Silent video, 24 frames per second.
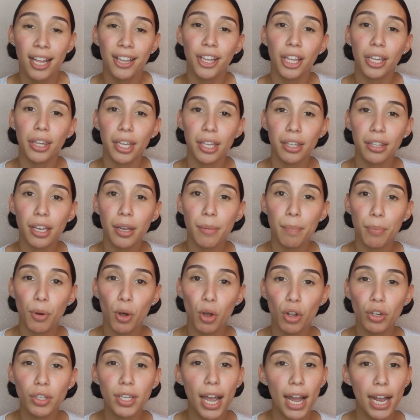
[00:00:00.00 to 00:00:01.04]
This is a
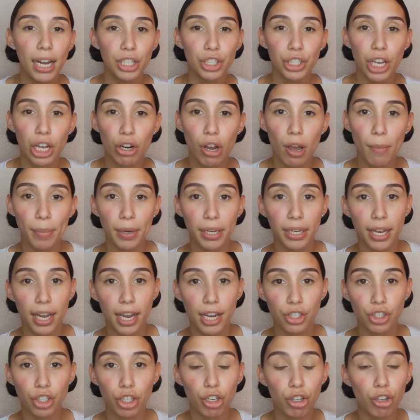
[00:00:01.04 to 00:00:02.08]
bold eyeshadow
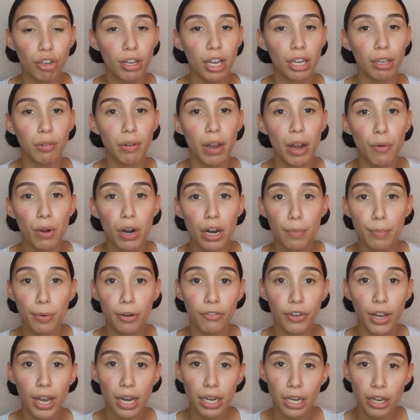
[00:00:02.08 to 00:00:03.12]
application, so that's why I want to
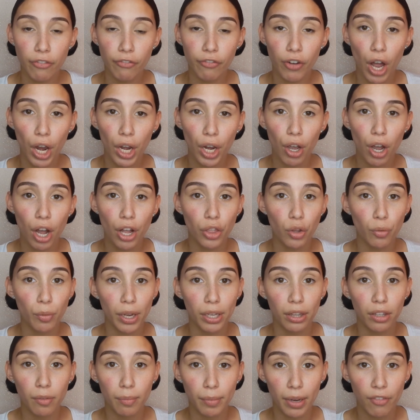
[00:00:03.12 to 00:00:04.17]
prevent any fallout on the
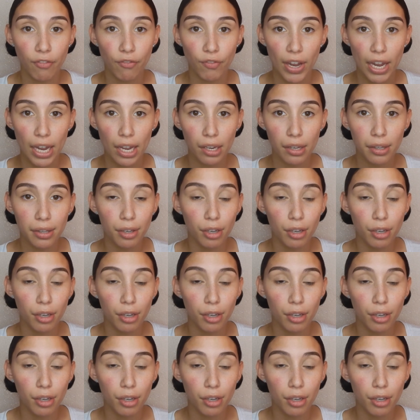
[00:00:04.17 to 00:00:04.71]
rest of my face.